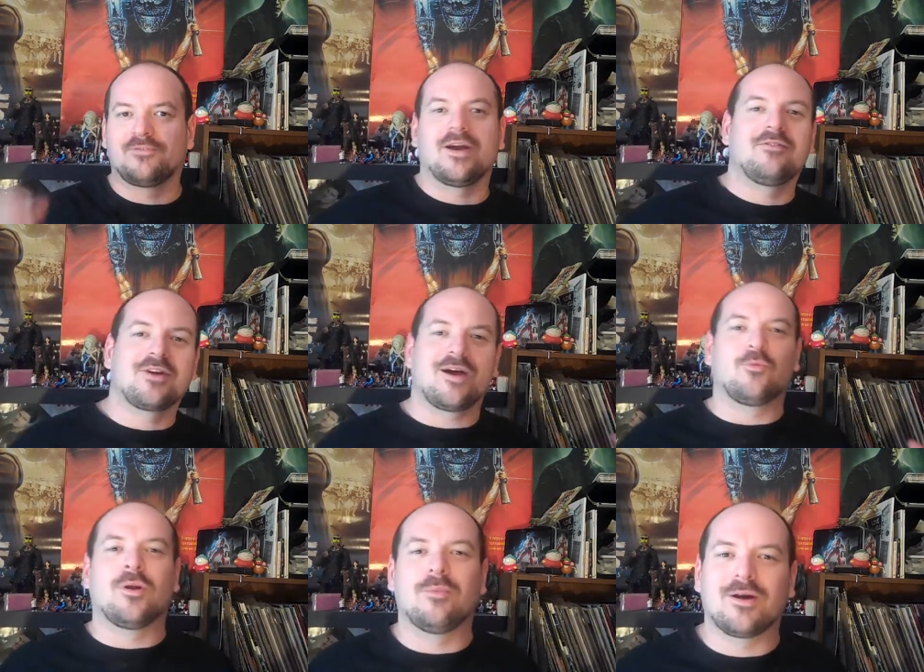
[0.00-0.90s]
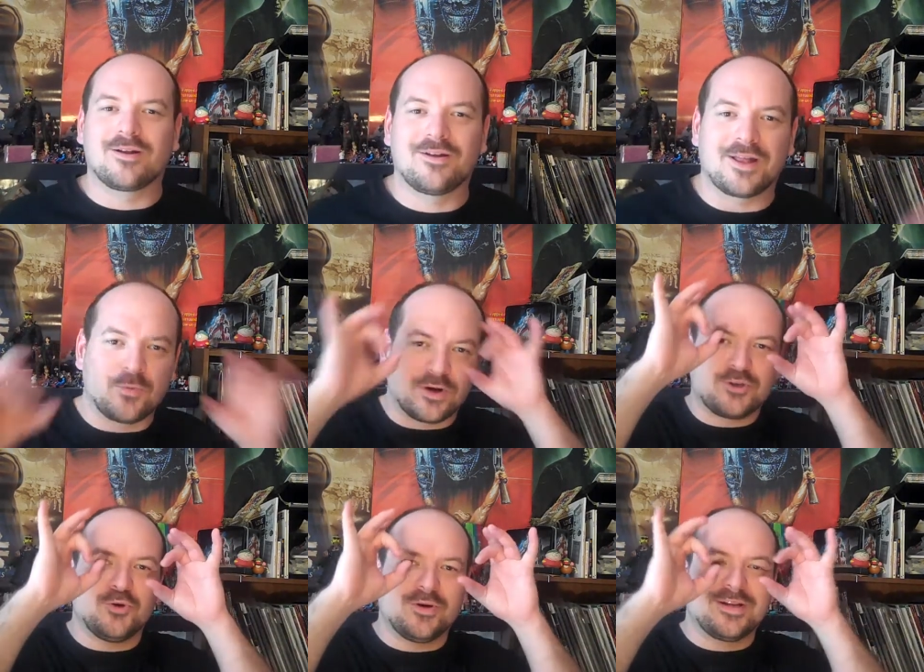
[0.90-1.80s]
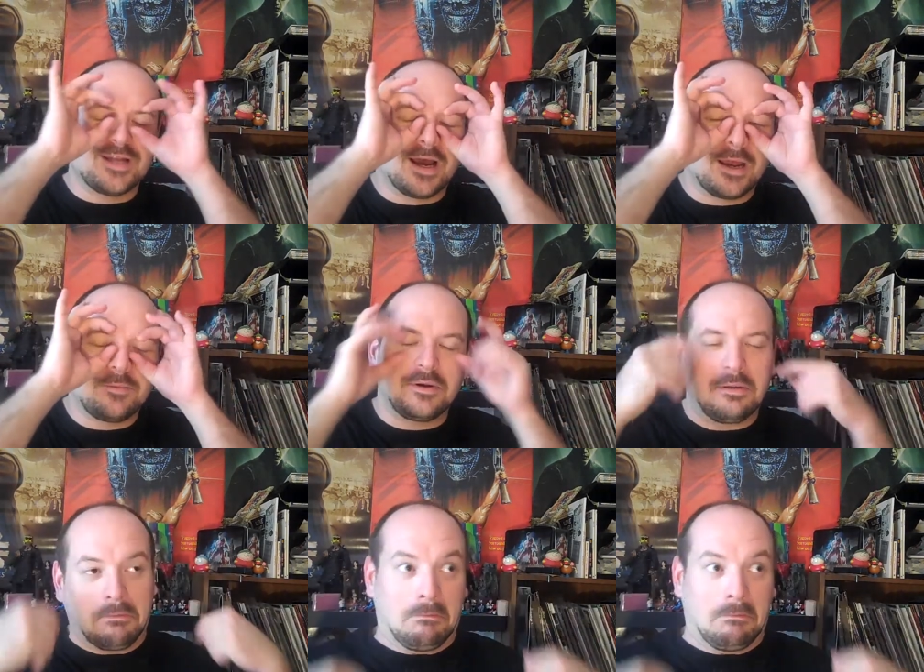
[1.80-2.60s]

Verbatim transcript: If I ever got one monocle, I'd wear two at a time and